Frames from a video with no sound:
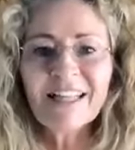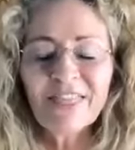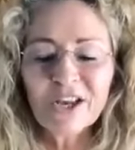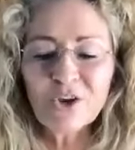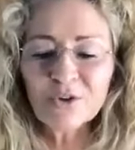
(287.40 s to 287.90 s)

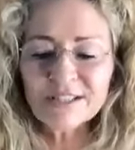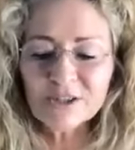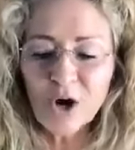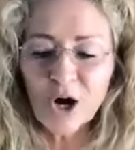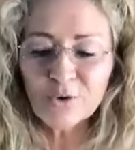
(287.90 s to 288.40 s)
then you're
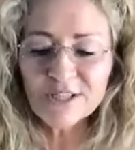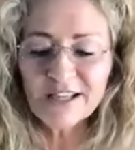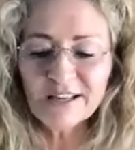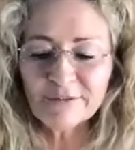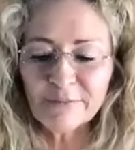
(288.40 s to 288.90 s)
still holding
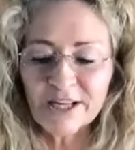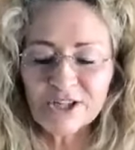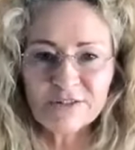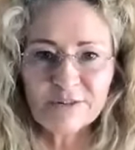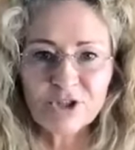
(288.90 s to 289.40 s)
the
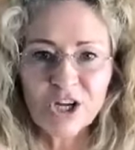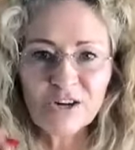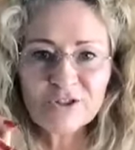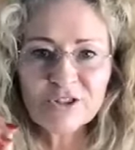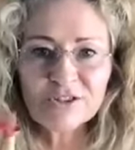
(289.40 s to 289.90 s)
information from
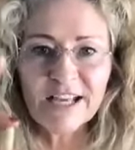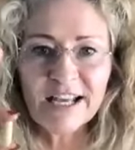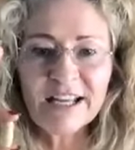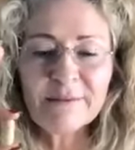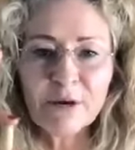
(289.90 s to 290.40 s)
childhood and
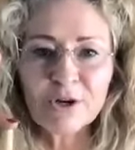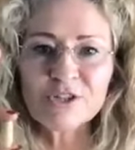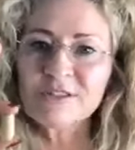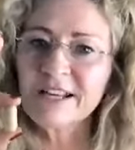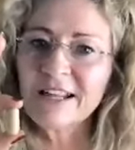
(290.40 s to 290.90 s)
any
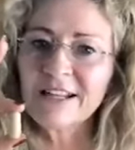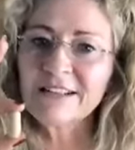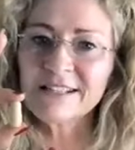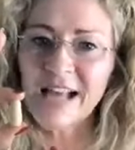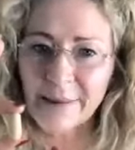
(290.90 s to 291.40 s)
emotions, anything
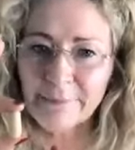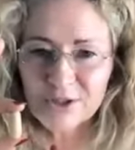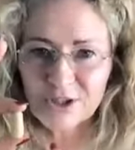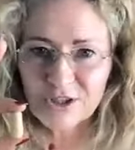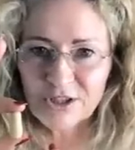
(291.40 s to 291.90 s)
that's
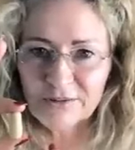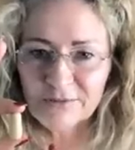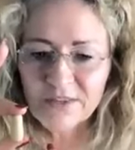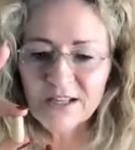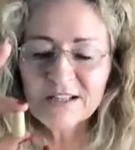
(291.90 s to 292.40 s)
happened to you.
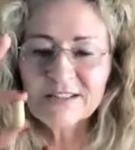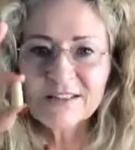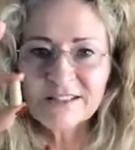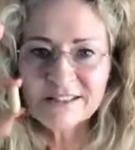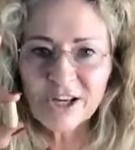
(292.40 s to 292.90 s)
So
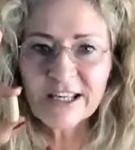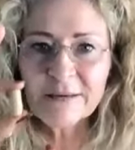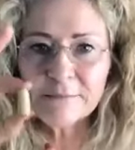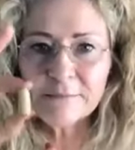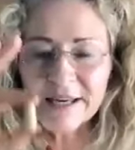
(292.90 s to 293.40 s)
the
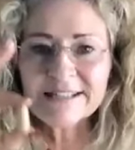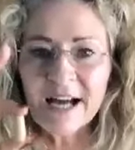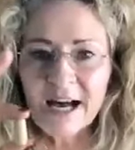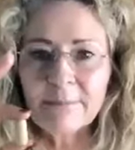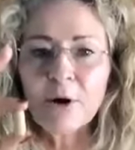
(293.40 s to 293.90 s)
psychic picks
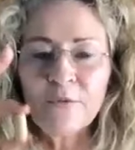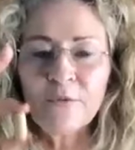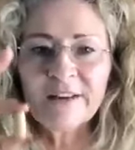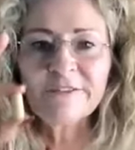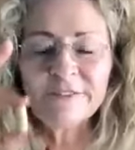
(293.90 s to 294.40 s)
up on
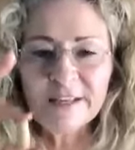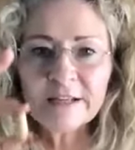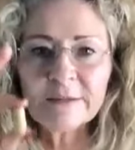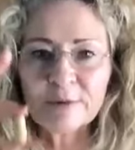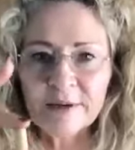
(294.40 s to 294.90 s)
that
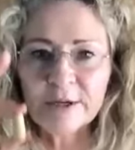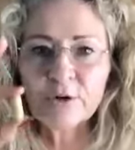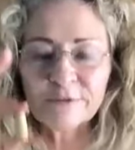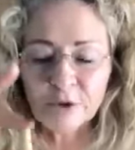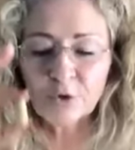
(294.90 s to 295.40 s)
fingerprint
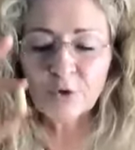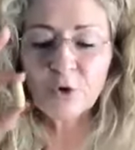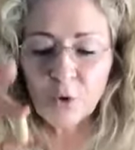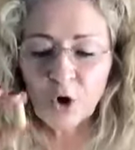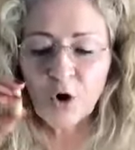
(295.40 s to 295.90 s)
of who
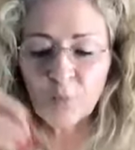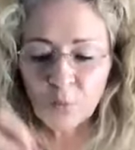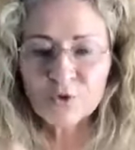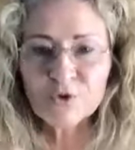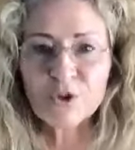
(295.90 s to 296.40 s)
you are and
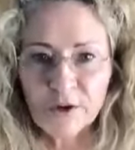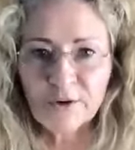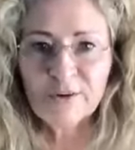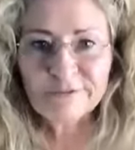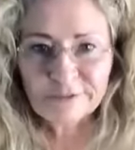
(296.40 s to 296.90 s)
what's
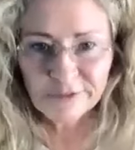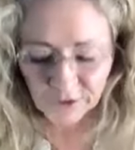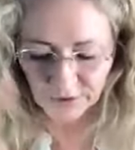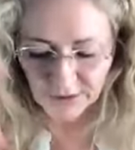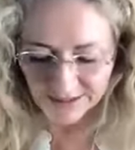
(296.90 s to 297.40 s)
going on for
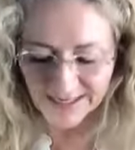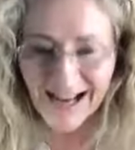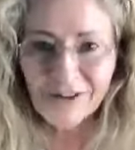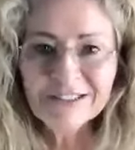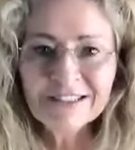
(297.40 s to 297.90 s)
you.
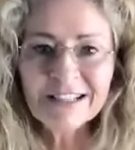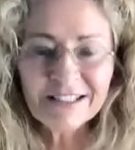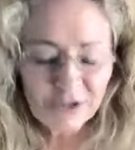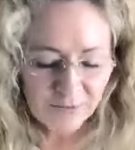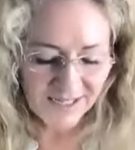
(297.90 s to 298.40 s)
Now,
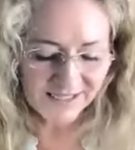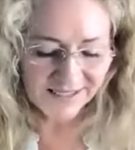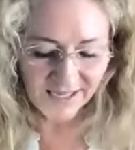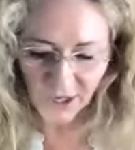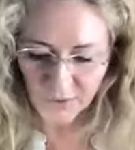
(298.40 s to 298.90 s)
you might
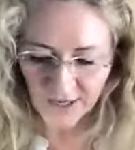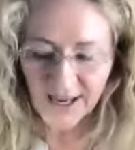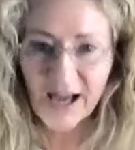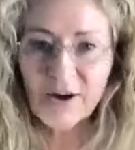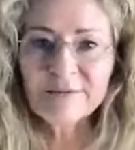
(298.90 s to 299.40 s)
say, okay,
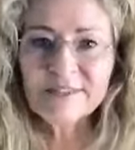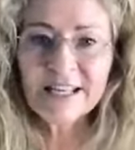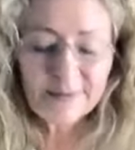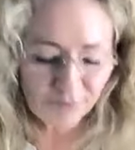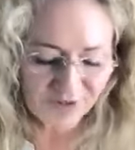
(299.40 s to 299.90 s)
how come they
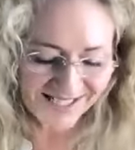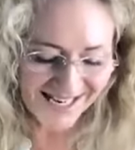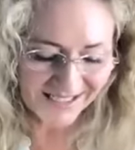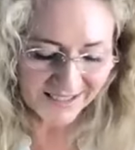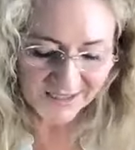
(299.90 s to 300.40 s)
can
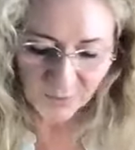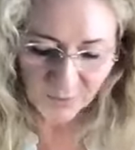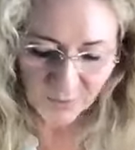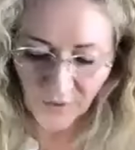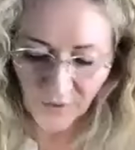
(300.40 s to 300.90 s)
predict things?
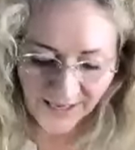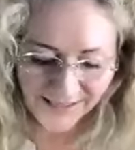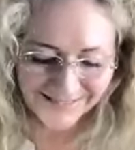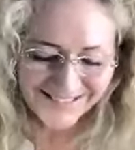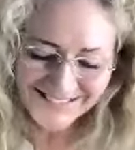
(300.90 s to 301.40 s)
Well, again,